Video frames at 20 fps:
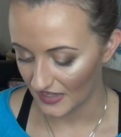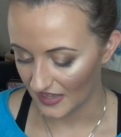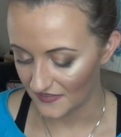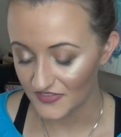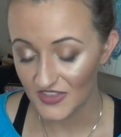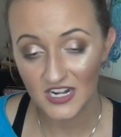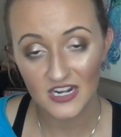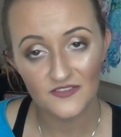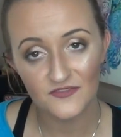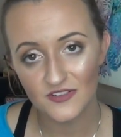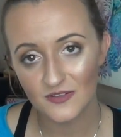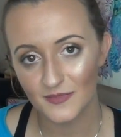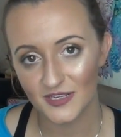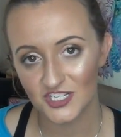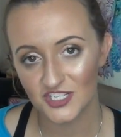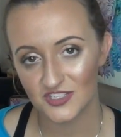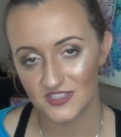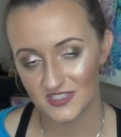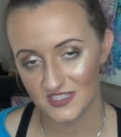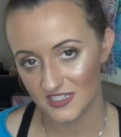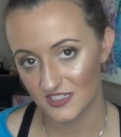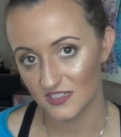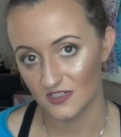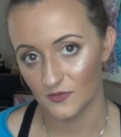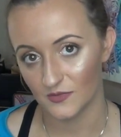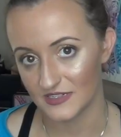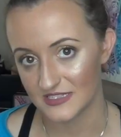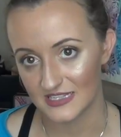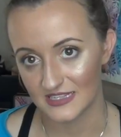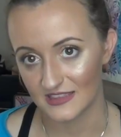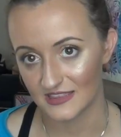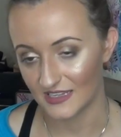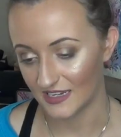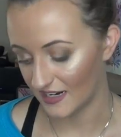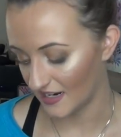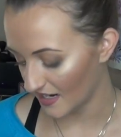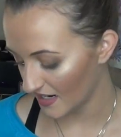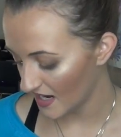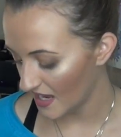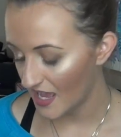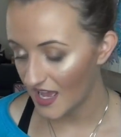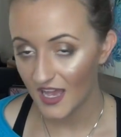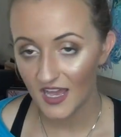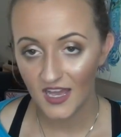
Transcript: if that information sticker wasn't there,